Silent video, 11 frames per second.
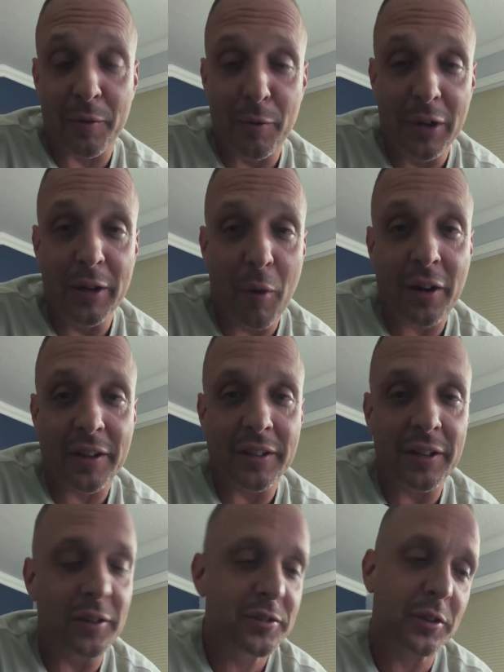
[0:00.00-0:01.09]
We're really
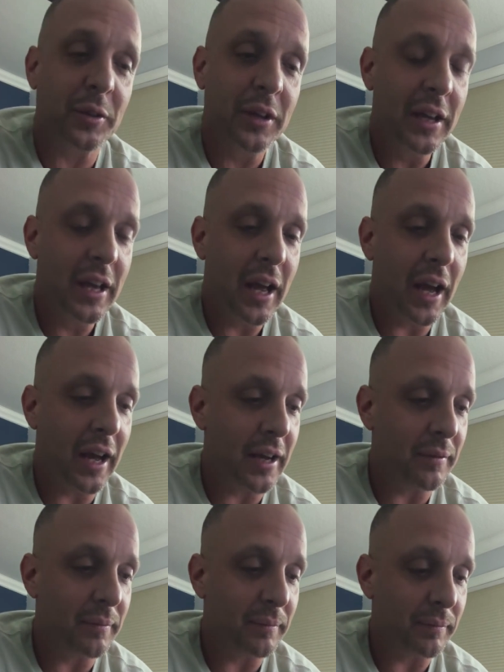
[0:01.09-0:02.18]
working, So,
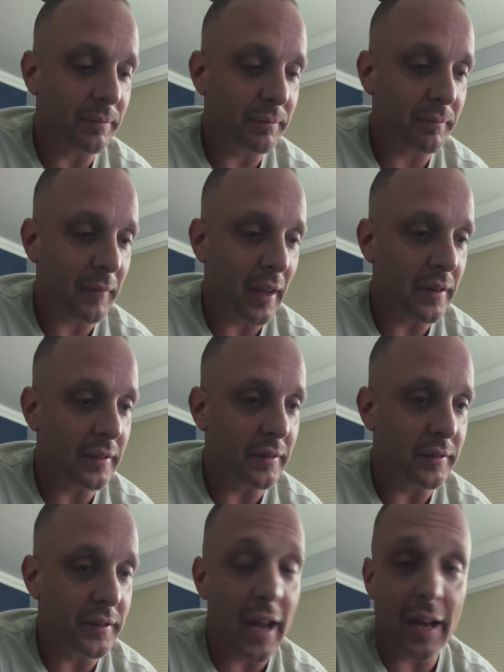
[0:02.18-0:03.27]

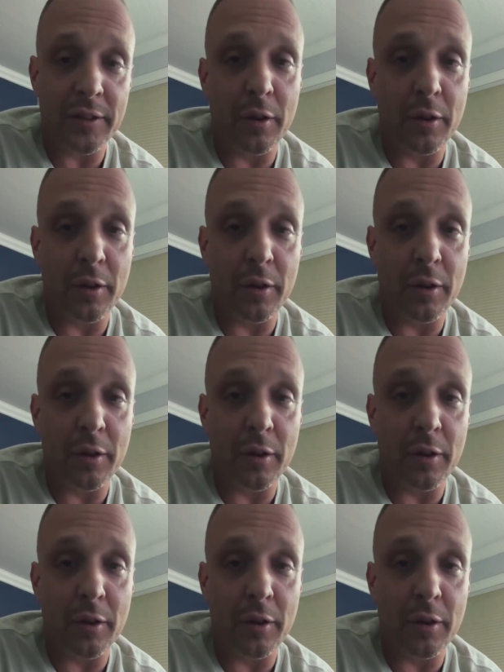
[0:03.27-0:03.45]
yeah,